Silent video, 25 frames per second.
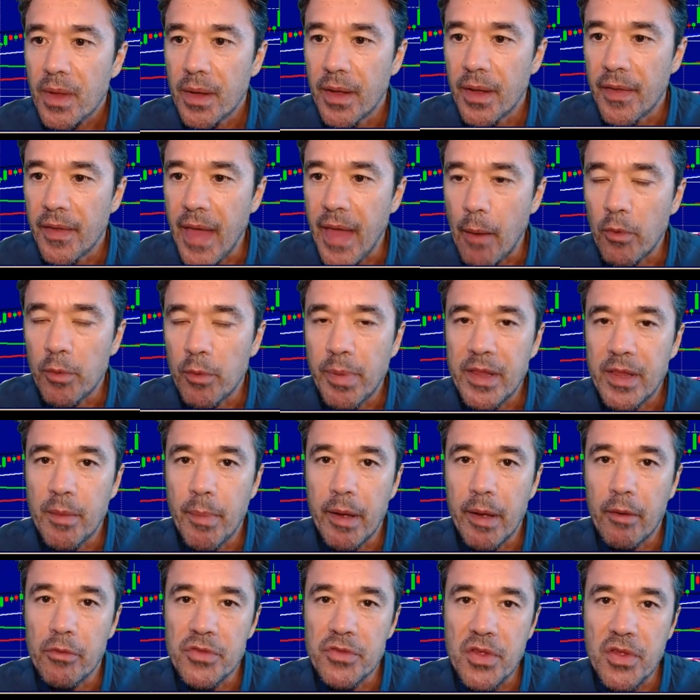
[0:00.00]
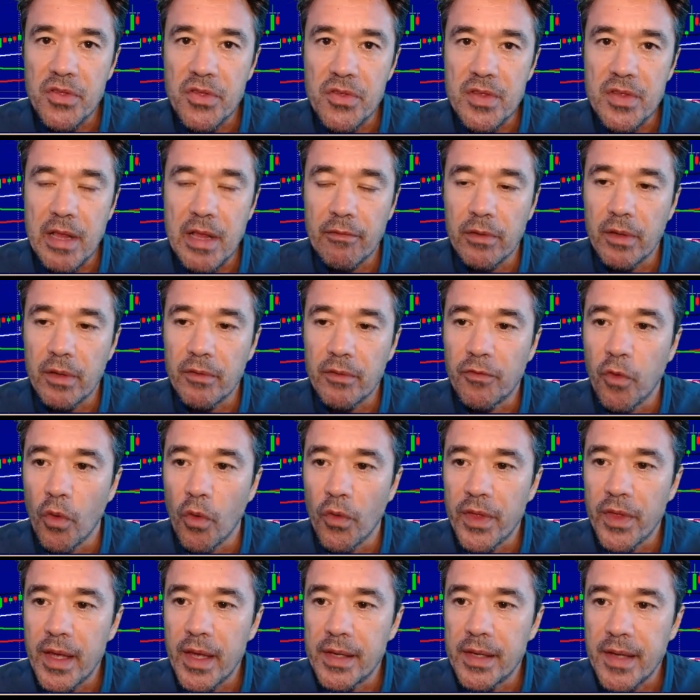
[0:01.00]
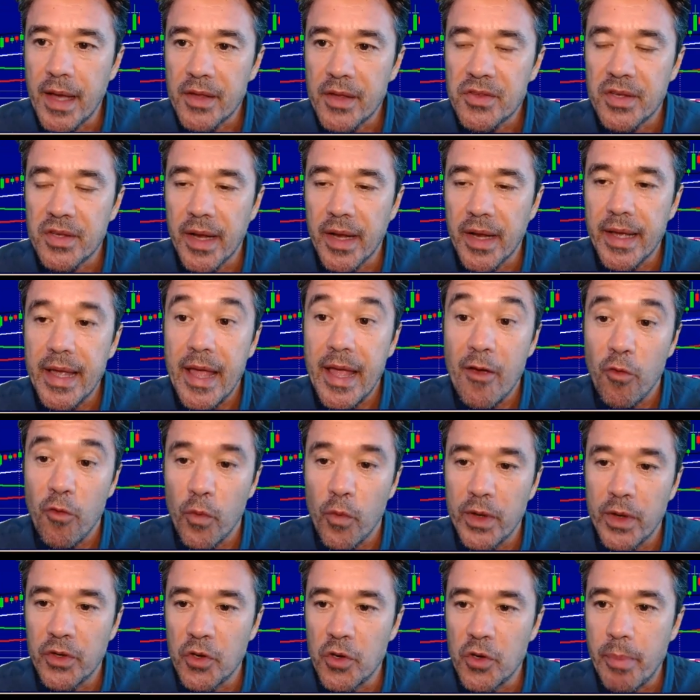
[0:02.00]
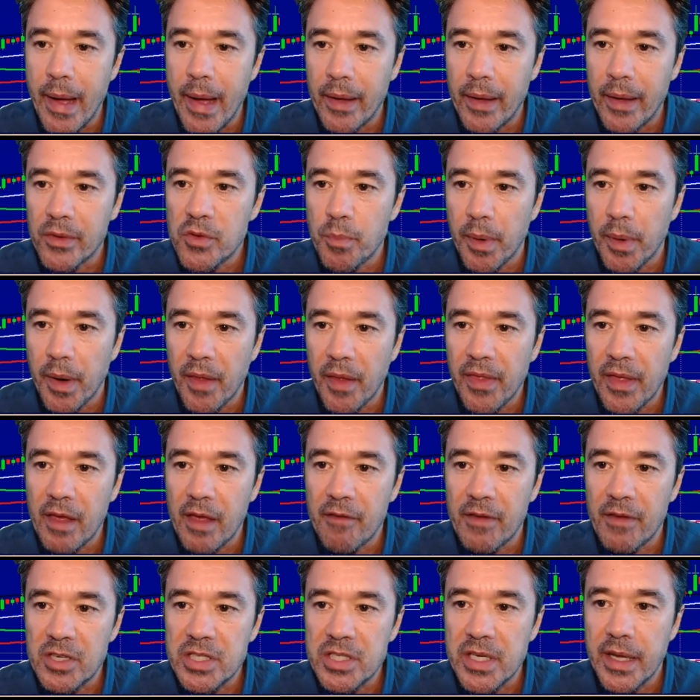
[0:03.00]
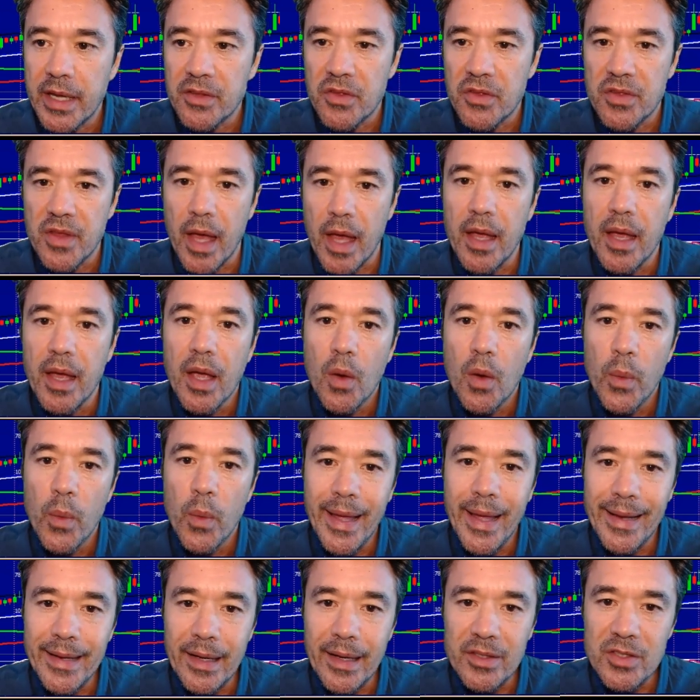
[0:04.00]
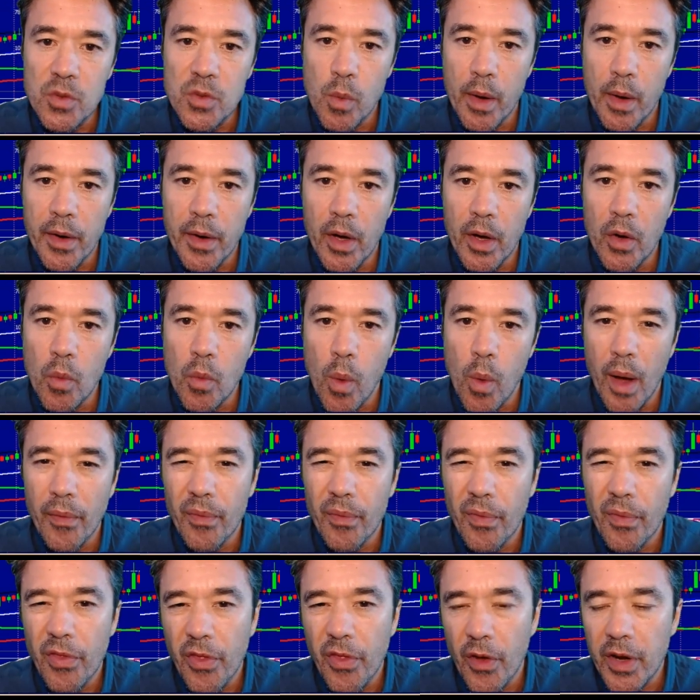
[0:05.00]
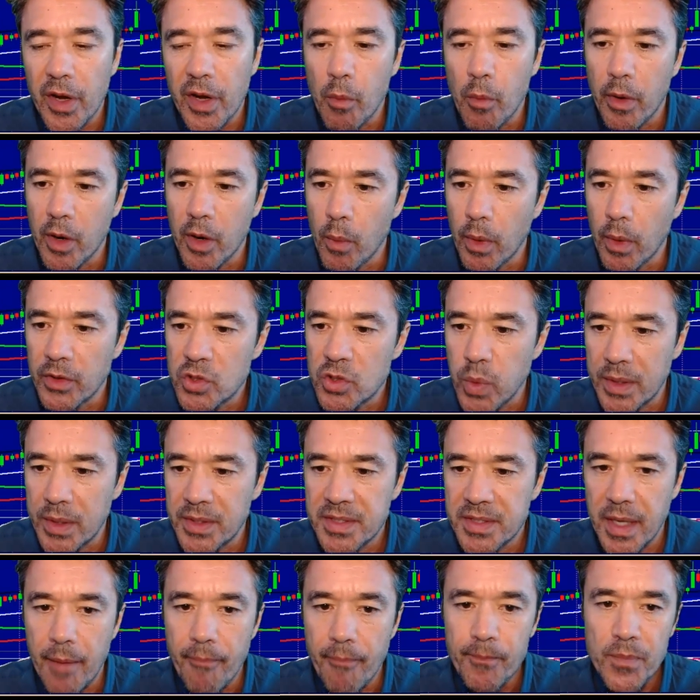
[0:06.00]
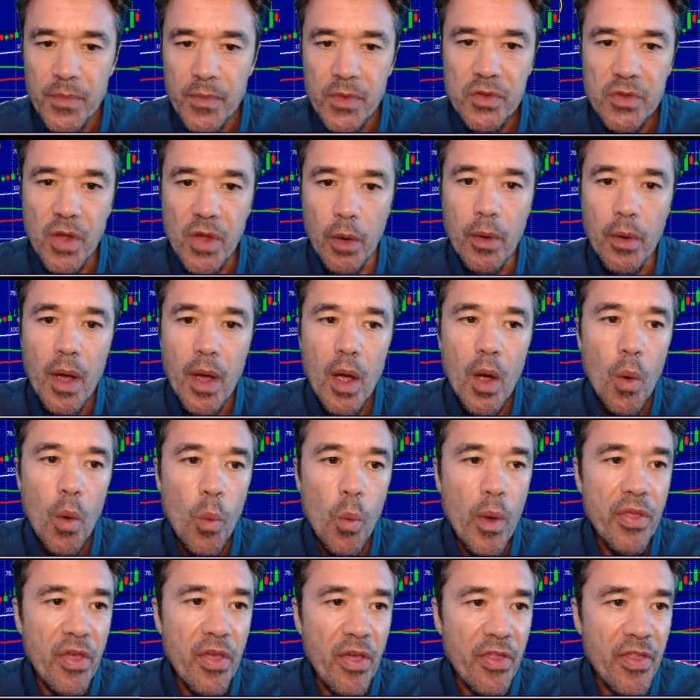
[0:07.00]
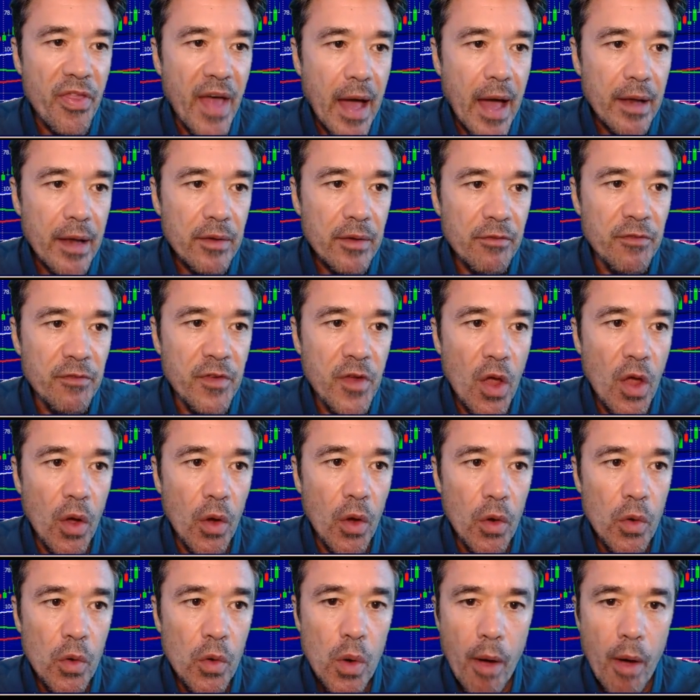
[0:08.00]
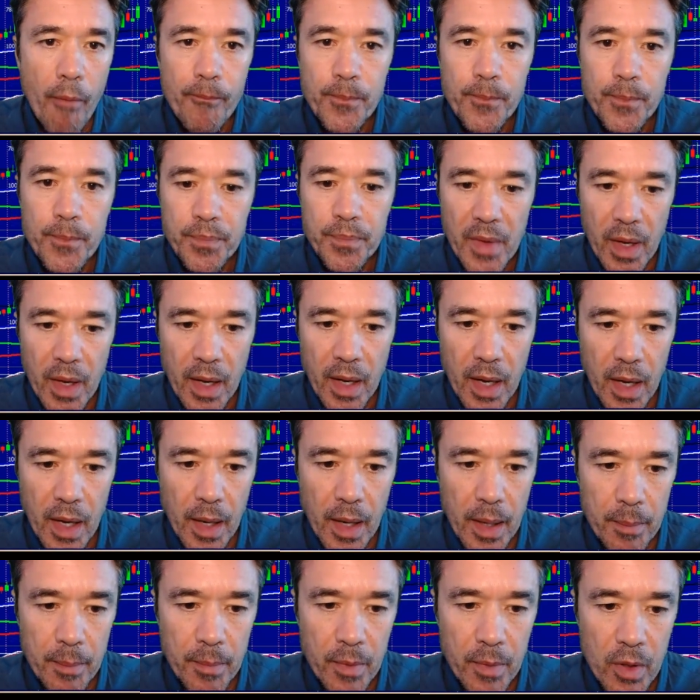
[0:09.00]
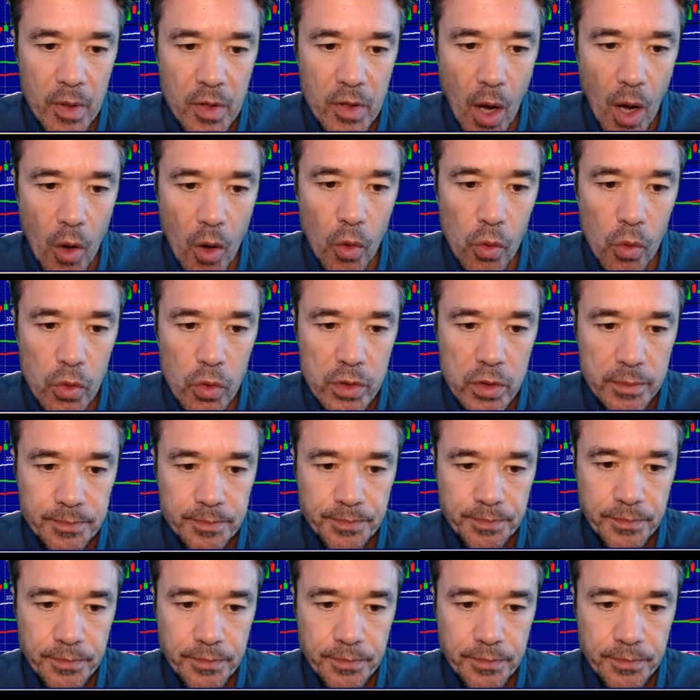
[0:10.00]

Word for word: Uh, that would be the big resistance level for the index today if we do bounce, but I think eventually, as I say, we get down to one oh one thirty, one oh one twenty. So with that view, um, gold